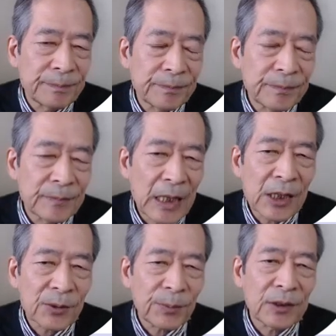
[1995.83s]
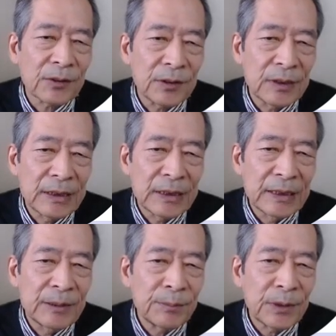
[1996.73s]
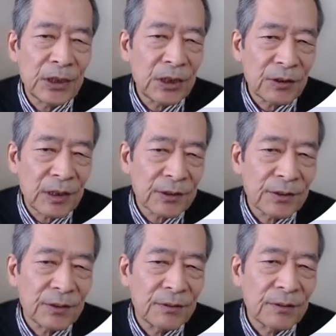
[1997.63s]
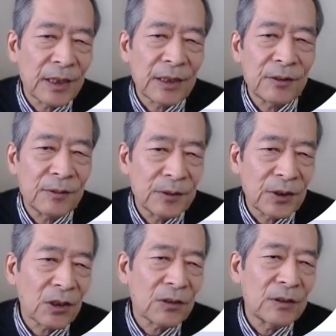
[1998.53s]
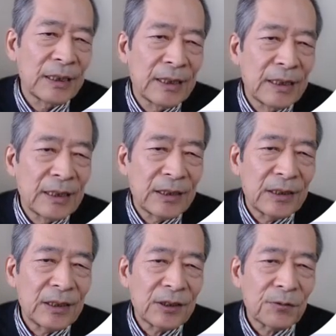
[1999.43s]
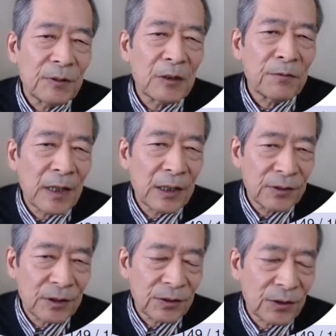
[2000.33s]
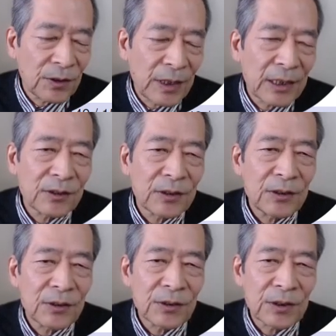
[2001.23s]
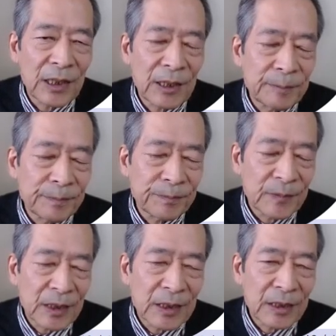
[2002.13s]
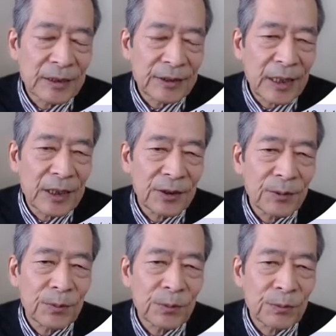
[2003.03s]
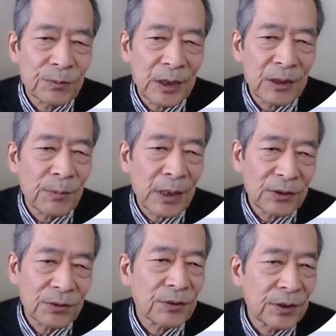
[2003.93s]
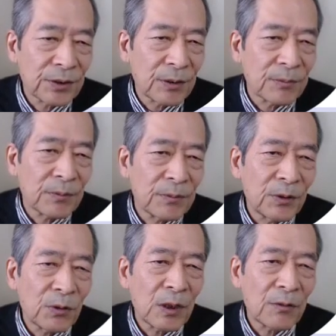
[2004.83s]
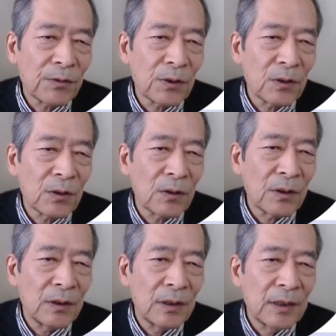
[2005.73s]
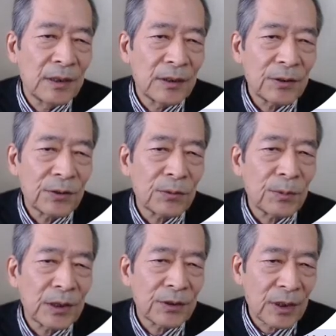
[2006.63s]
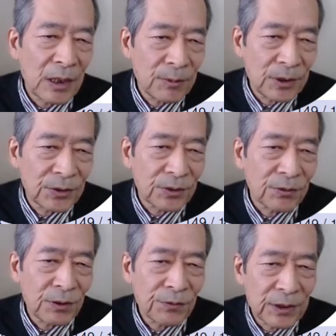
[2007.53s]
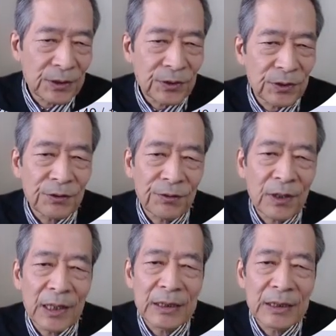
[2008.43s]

argument, meaningless, right? So it's well-founded so that it's a sensible derivation system. In order for this to be established, we first define